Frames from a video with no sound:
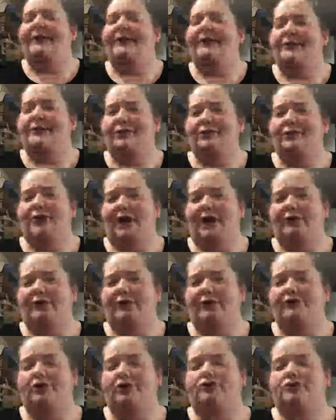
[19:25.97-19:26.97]
I don't,
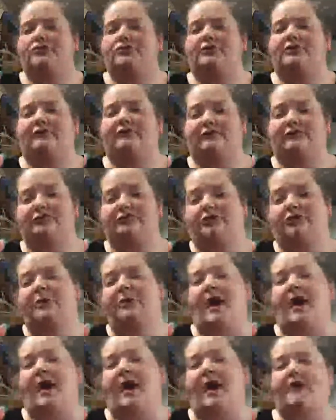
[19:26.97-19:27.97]
I don't know if it's
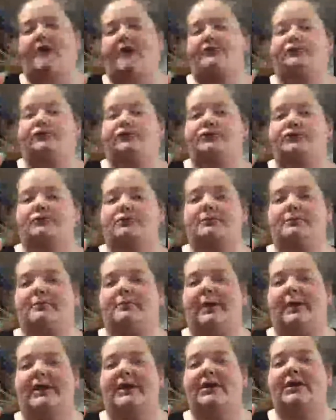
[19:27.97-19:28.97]
still possible,
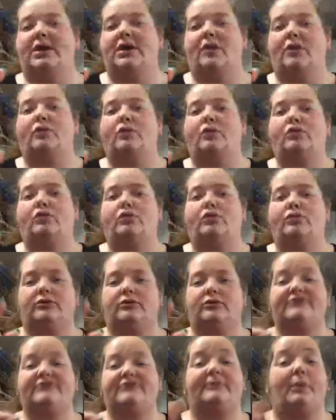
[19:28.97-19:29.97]
but
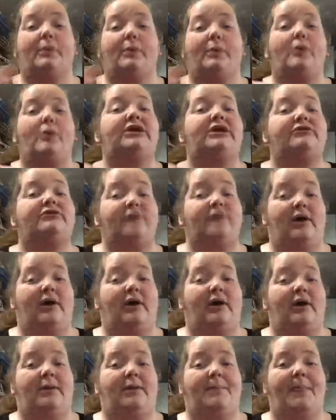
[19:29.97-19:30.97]
there was a point in
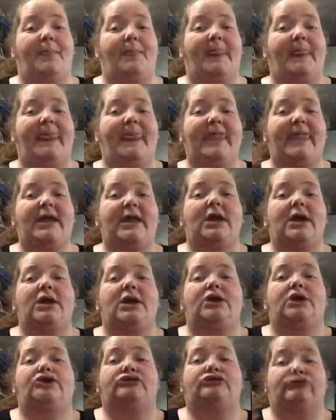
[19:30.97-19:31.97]
time
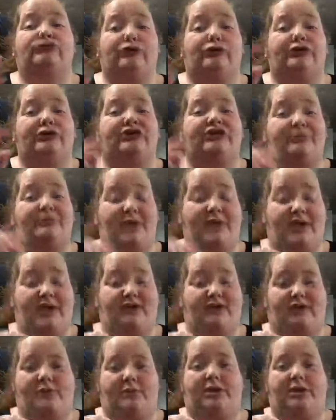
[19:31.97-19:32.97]
during the
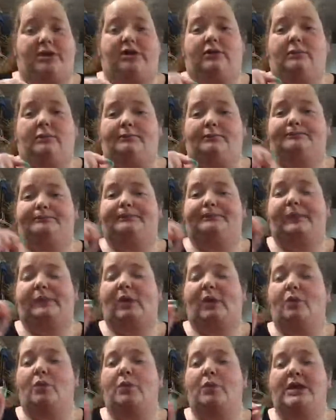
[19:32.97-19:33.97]
pandemic
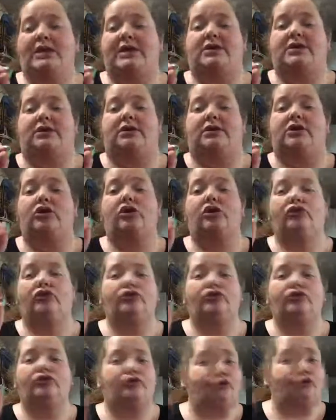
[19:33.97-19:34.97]
when
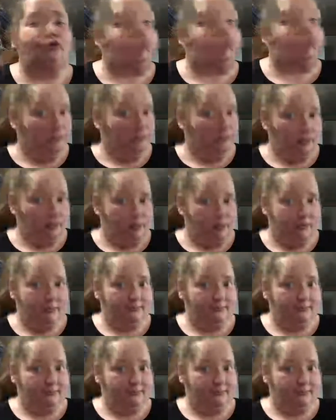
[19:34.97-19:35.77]
YouTube